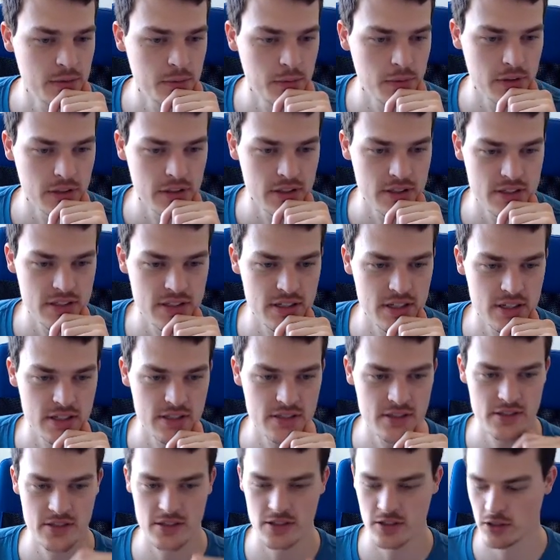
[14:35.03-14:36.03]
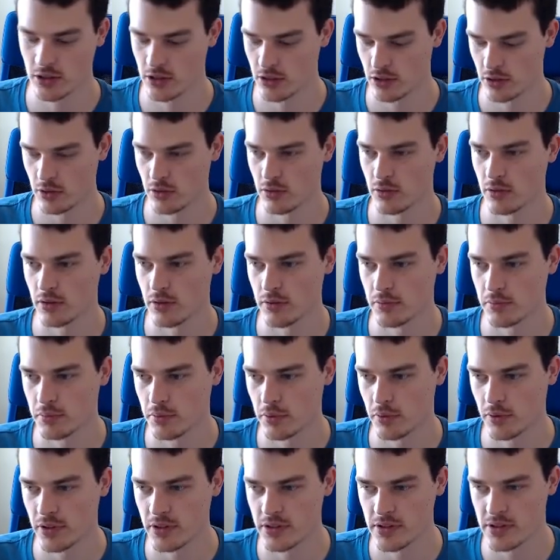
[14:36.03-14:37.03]
We're going to say
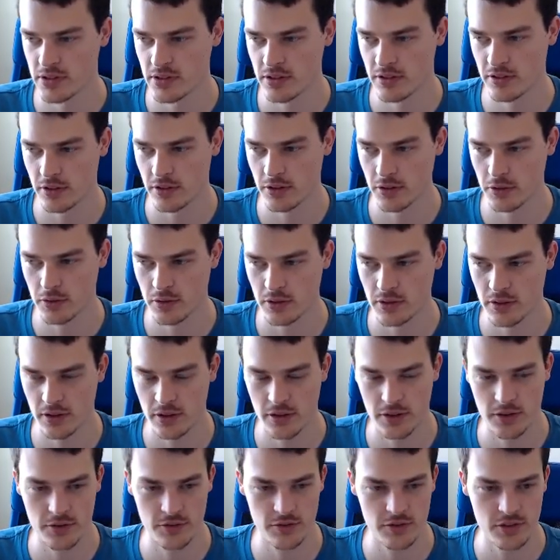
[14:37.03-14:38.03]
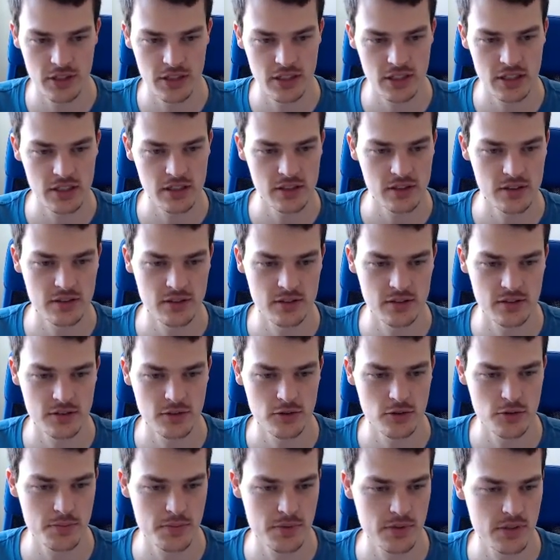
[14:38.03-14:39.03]
0.03.
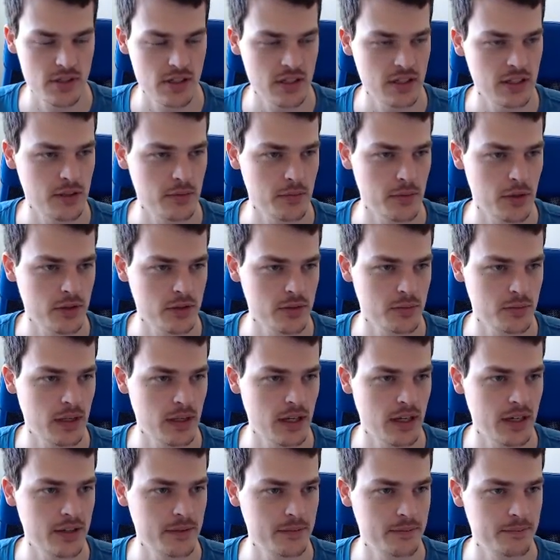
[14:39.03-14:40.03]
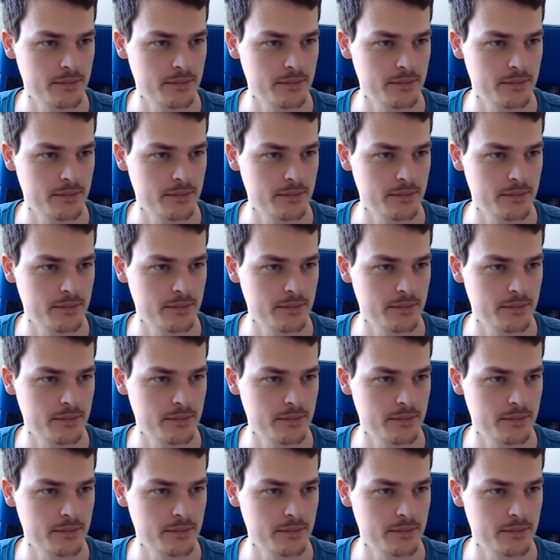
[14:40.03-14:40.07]
Oops, I need to multiply it.